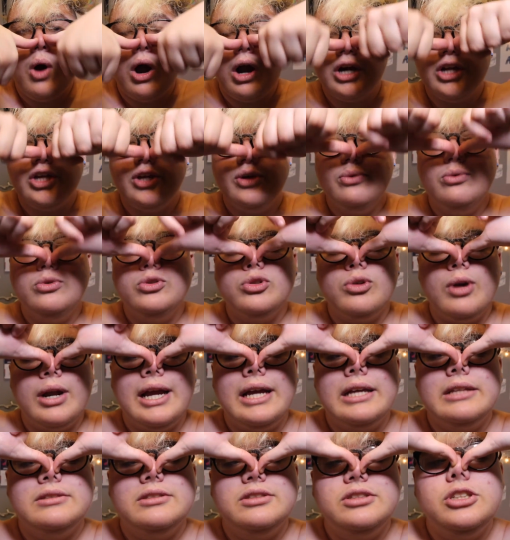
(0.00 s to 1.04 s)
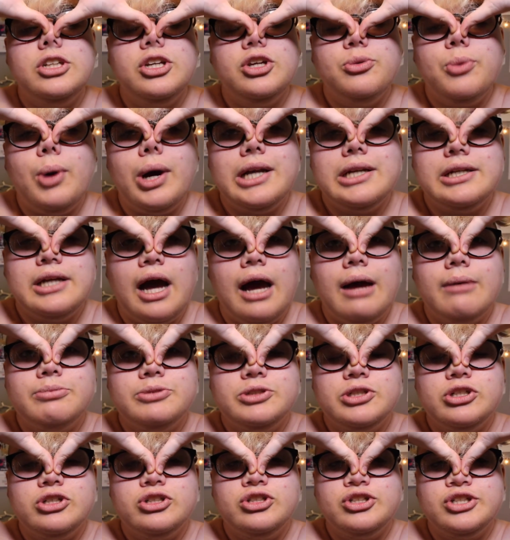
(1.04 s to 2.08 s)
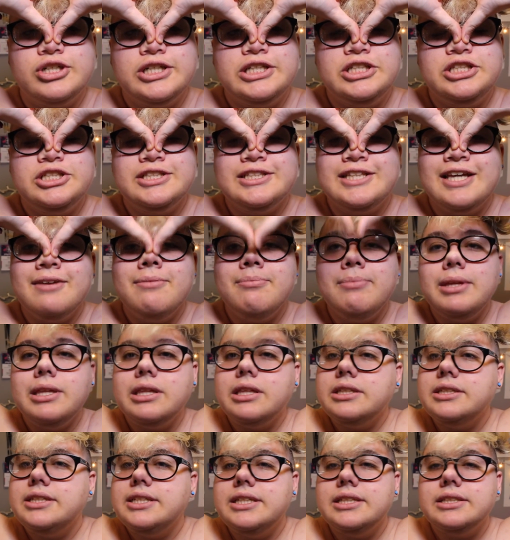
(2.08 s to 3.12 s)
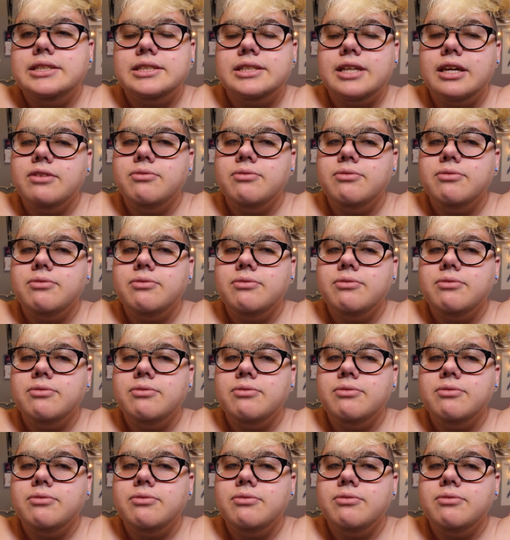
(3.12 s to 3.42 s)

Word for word: Are you trans? Do you want top surgery? Just give me the deets.